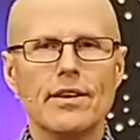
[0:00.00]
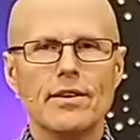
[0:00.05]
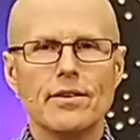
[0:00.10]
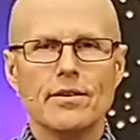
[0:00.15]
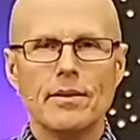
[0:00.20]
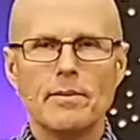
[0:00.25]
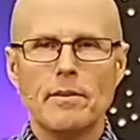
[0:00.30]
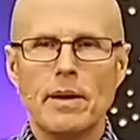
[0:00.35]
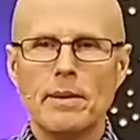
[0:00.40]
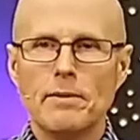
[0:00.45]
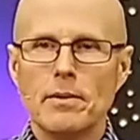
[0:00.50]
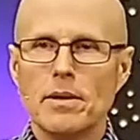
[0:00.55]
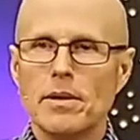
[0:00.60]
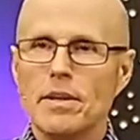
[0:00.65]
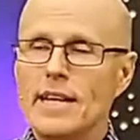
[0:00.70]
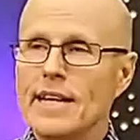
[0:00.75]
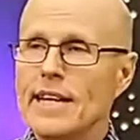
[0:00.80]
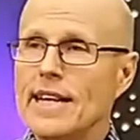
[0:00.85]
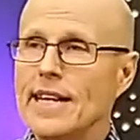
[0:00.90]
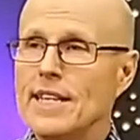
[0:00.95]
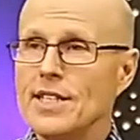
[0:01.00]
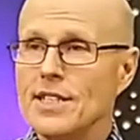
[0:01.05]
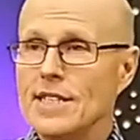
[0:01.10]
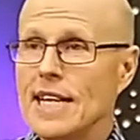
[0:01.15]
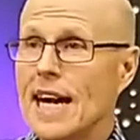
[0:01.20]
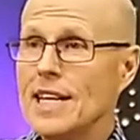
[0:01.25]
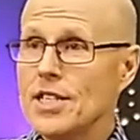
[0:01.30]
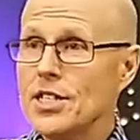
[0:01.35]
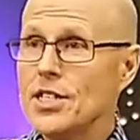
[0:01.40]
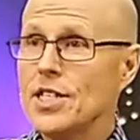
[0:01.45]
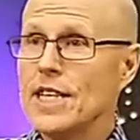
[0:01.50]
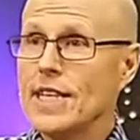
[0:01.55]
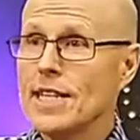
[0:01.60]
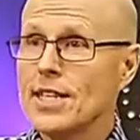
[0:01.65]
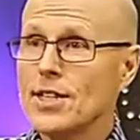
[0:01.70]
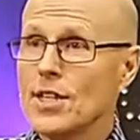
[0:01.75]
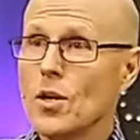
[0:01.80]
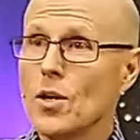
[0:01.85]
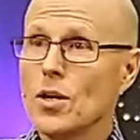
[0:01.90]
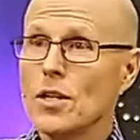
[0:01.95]
Remember, he's not
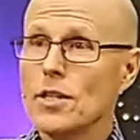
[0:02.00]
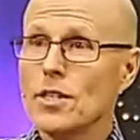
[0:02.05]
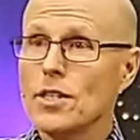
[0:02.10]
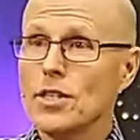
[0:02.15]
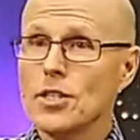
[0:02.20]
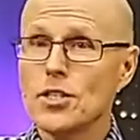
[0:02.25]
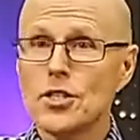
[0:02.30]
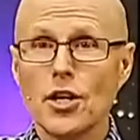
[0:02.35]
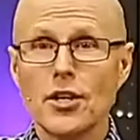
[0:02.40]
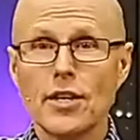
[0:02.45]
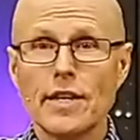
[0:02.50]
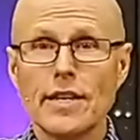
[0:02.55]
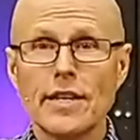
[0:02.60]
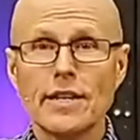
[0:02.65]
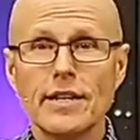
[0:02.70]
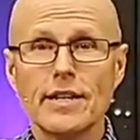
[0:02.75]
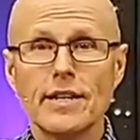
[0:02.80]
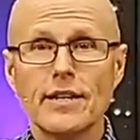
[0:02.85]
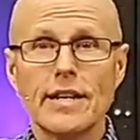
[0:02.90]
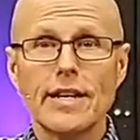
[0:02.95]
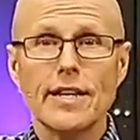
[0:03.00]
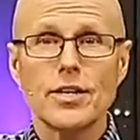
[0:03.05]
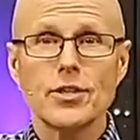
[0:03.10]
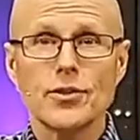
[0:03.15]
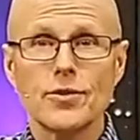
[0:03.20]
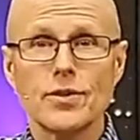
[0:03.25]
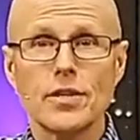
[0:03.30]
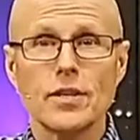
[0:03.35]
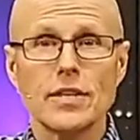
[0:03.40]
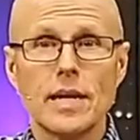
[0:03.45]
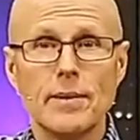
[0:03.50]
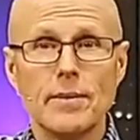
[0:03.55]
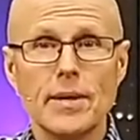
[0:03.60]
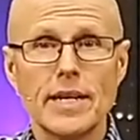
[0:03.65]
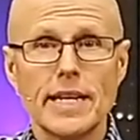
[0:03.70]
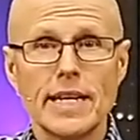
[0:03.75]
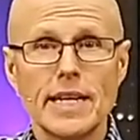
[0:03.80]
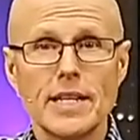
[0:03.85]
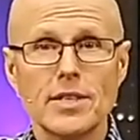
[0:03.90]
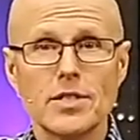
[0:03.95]
seeking the Lord concerning Israel
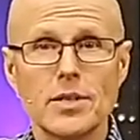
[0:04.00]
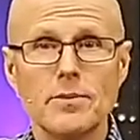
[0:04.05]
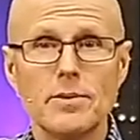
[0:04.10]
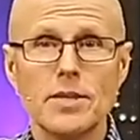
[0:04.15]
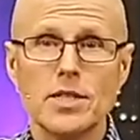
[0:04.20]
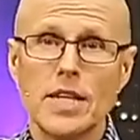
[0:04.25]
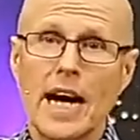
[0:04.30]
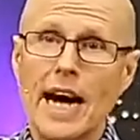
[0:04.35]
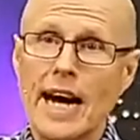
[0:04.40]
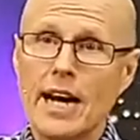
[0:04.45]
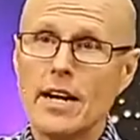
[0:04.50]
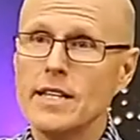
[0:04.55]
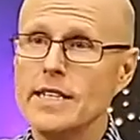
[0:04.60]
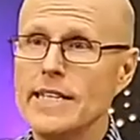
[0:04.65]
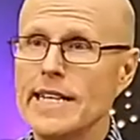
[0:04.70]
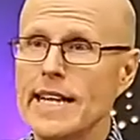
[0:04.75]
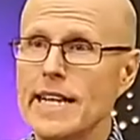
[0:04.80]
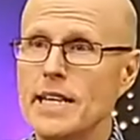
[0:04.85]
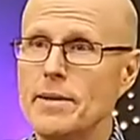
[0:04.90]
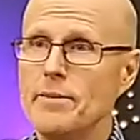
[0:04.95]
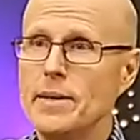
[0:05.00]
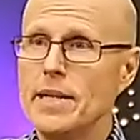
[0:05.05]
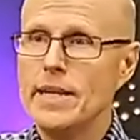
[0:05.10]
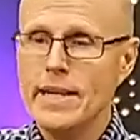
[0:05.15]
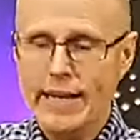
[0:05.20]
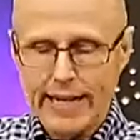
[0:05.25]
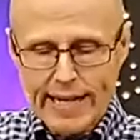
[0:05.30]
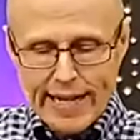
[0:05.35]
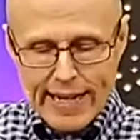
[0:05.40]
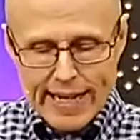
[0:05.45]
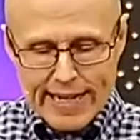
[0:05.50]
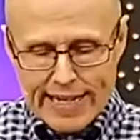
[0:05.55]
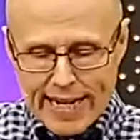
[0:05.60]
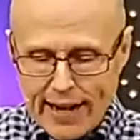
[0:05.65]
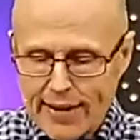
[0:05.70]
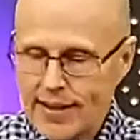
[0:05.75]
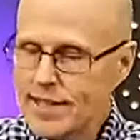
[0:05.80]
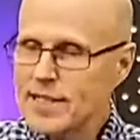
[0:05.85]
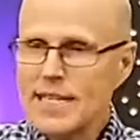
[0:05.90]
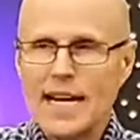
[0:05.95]
coming against him. He's hiring the enemy, and
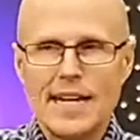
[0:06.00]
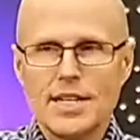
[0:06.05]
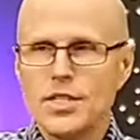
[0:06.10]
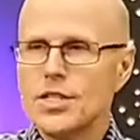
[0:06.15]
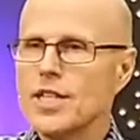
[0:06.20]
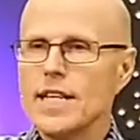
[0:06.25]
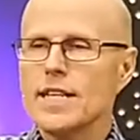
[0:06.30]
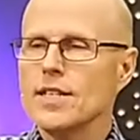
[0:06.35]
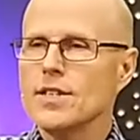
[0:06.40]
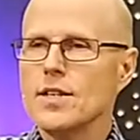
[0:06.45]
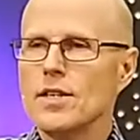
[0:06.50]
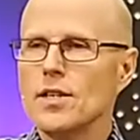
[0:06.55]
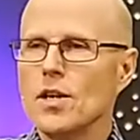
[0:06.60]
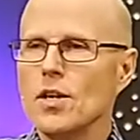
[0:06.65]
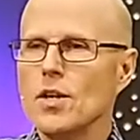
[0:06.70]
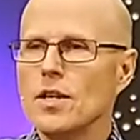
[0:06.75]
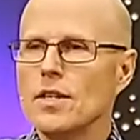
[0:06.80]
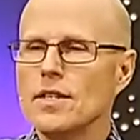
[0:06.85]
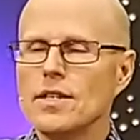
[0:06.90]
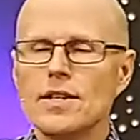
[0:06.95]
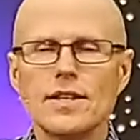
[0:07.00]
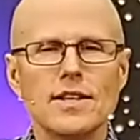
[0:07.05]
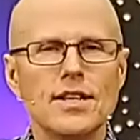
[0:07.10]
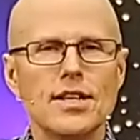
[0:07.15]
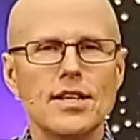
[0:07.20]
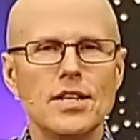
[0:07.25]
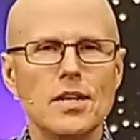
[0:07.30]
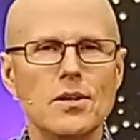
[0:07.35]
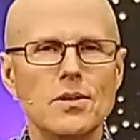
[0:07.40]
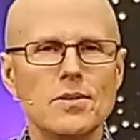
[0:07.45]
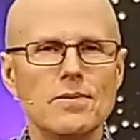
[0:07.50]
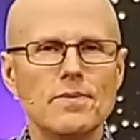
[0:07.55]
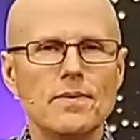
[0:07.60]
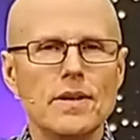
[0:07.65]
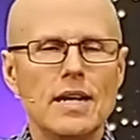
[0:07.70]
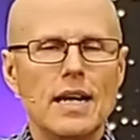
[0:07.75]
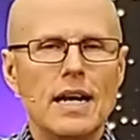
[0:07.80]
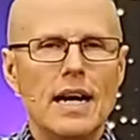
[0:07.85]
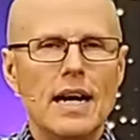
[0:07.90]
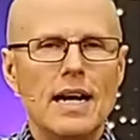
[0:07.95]
now he's not seeking the Lord, you know,
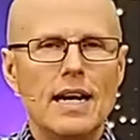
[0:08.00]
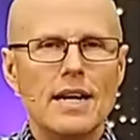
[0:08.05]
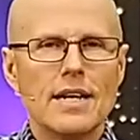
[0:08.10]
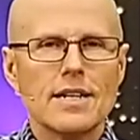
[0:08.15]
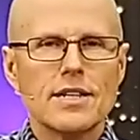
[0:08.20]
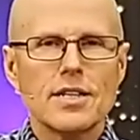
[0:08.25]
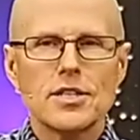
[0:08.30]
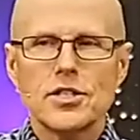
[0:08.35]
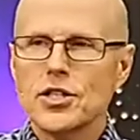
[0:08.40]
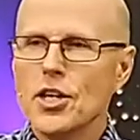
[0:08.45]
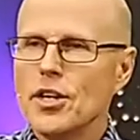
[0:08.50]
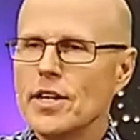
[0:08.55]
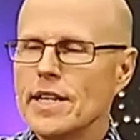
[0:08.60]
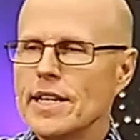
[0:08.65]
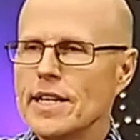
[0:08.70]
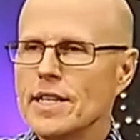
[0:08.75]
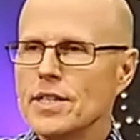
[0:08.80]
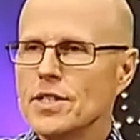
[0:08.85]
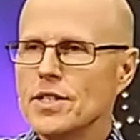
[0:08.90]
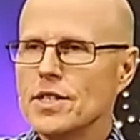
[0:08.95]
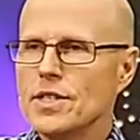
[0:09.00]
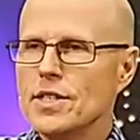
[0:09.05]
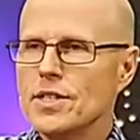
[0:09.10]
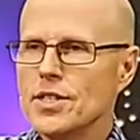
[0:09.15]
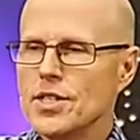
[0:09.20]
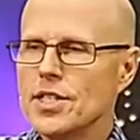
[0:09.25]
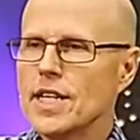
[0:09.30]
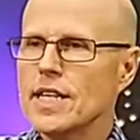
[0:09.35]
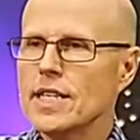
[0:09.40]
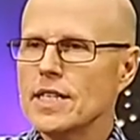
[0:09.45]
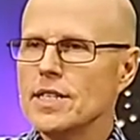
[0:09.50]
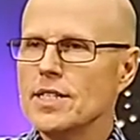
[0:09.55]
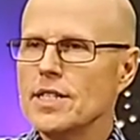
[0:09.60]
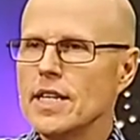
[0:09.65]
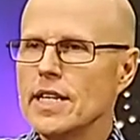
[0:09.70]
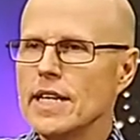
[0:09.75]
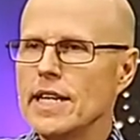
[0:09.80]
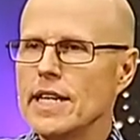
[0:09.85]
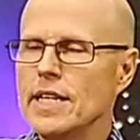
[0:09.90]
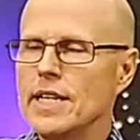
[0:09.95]
uh, concerning his, the sickness
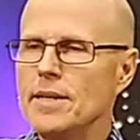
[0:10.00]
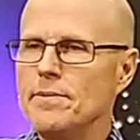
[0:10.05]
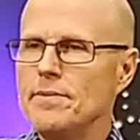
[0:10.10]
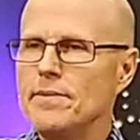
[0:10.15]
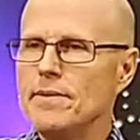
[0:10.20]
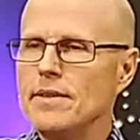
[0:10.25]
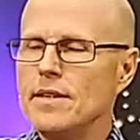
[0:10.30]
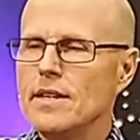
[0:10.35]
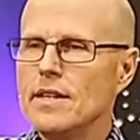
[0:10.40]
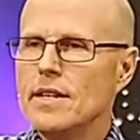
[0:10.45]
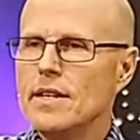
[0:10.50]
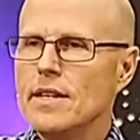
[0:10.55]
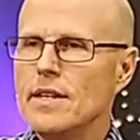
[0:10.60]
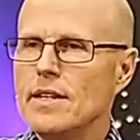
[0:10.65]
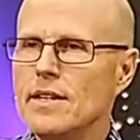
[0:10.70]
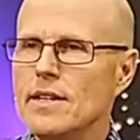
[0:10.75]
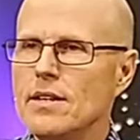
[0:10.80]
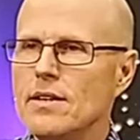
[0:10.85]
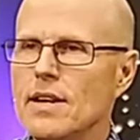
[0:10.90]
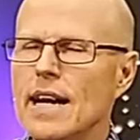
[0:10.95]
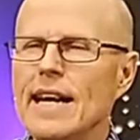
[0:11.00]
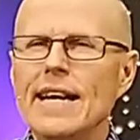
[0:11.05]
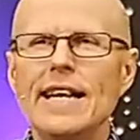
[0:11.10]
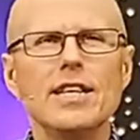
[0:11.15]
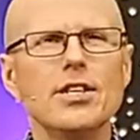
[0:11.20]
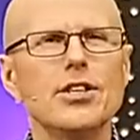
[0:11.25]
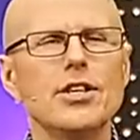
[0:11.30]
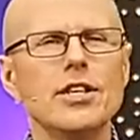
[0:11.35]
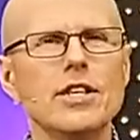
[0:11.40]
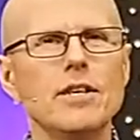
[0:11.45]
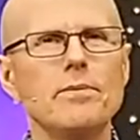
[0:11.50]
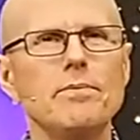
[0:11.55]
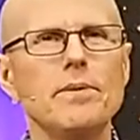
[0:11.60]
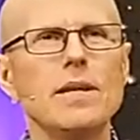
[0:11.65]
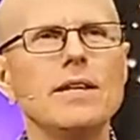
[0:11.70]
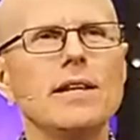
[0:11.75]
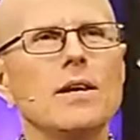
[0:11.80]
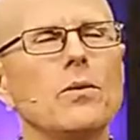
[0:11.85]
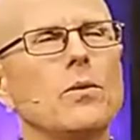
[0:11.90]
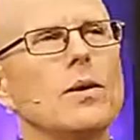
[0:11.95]
that hit him. You know, it, could it
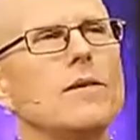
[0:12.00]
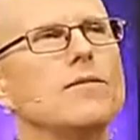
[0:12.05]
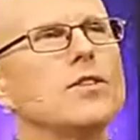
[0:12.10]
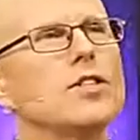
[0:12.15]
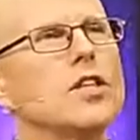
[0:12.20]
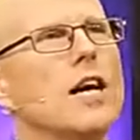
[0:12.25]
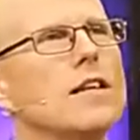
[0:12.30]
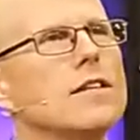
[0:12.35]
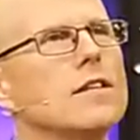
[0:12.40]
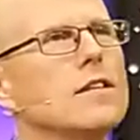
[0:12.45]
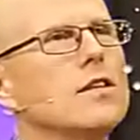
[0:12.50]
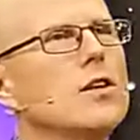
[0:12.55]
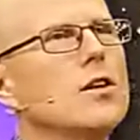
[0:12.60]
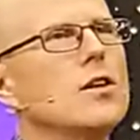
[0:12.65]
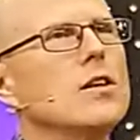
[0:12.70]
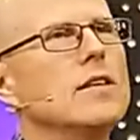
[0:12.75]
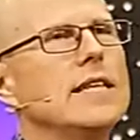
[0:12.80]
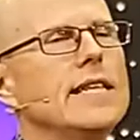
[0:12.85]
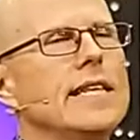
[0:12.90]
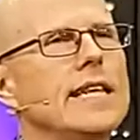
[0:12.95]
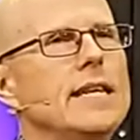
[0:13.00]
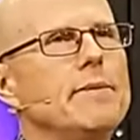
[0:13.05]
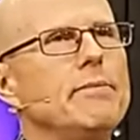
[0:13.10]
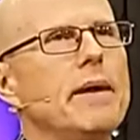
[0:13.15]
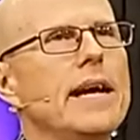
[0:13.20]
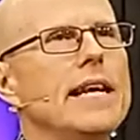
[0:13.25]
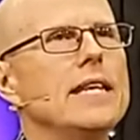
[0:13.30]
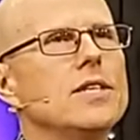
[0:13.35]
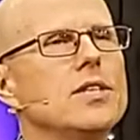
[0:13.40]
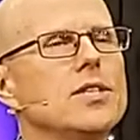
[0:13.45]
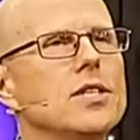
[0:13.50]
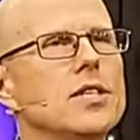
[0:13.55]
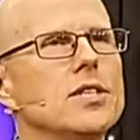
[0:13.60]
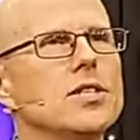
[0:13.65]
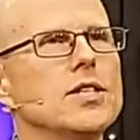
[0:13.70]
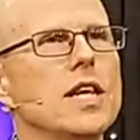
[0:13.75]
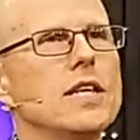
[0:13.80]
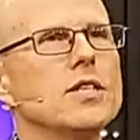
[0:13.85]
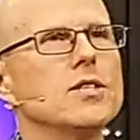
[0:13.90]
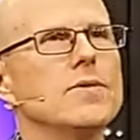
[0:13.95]
be that we've sought the Lord and he made us
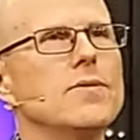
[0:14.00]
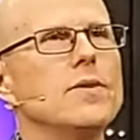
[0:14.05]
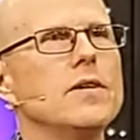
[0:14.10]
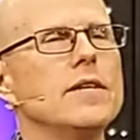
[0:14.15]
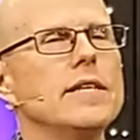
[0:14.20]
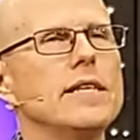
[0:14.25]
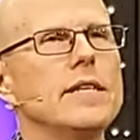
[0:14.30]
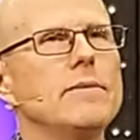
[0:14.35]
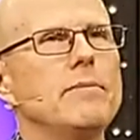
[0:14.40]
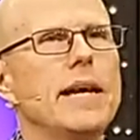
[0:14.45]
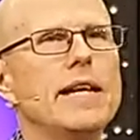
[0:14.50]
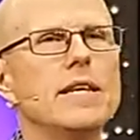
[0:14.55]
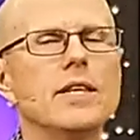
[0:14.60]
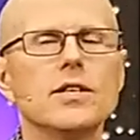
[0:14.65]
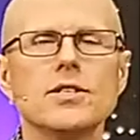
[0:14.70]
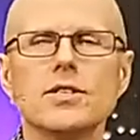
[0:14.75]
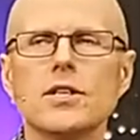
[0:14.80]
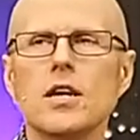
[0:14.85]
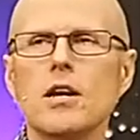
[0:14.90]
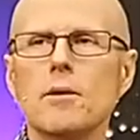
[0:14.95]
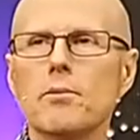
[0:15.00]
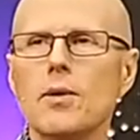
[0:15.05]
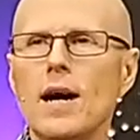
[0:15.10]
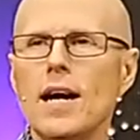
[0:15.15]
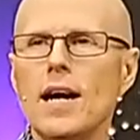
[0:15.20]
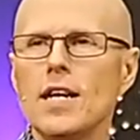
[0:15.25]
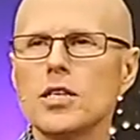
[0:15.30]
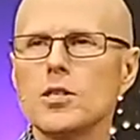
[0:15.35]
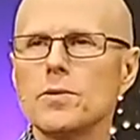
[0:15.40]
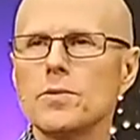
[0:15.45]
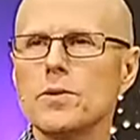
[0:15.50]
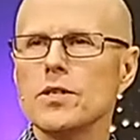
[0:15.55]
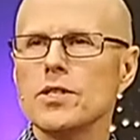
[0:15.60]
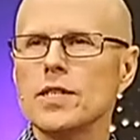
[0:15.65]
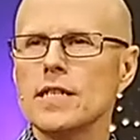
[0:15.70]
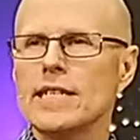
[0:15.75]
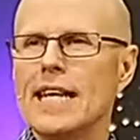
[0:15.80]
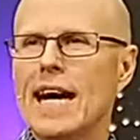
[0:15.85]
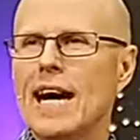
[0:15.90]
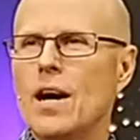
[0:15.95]
successful and he made us
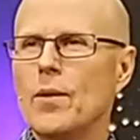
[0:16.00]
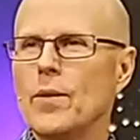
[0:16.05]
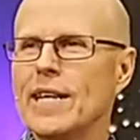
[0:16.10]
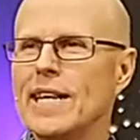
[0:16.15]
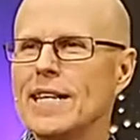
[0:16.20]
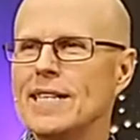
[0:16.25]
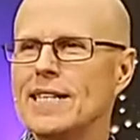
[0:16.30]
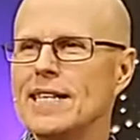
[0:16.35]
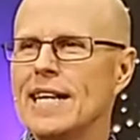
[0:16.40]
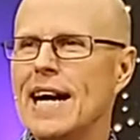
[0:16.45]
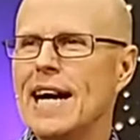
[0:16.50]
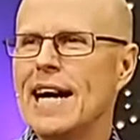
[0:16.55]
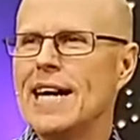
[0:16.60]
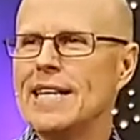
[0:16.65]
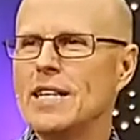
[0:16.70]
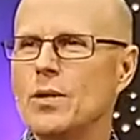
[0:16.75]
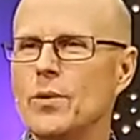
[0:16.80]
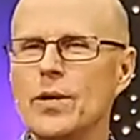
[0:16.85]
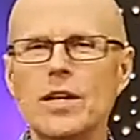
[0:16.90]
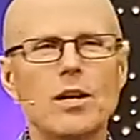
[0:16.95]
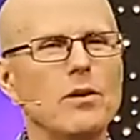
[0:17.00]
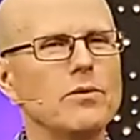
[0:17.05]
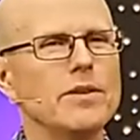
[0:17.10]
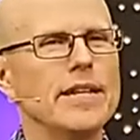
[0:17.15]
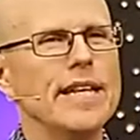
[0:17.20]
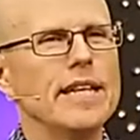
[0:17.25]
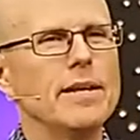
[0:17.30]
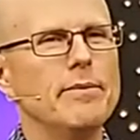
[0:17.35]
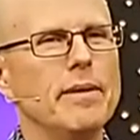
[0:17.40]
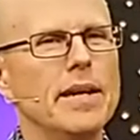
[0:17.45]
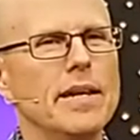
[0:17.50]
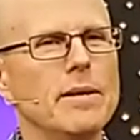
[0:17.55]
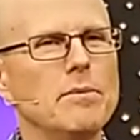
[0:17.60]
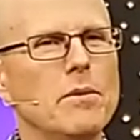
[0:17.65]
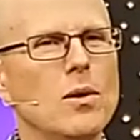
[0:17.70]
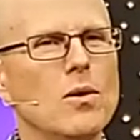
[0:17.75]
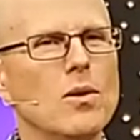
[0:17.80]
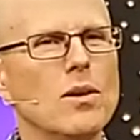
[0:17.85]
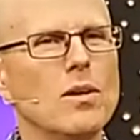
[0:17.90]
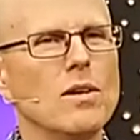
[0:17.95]
prosperous, and now we get the idea we don't need him
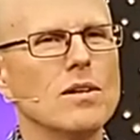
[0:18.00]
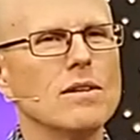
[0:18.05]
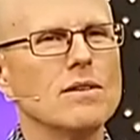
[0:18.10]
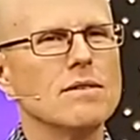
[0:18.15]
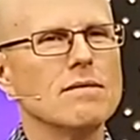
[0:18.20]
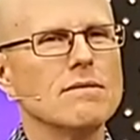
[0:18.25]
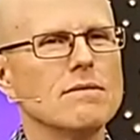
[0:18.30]
anymore?